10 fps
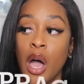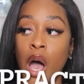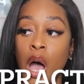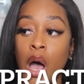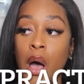
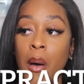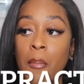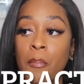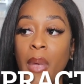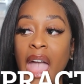
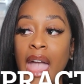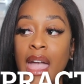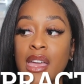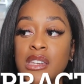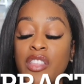Um,
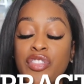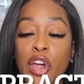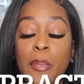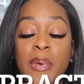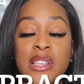and
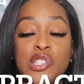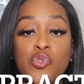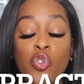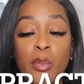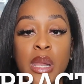therapists
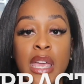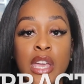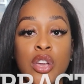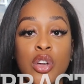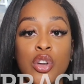normally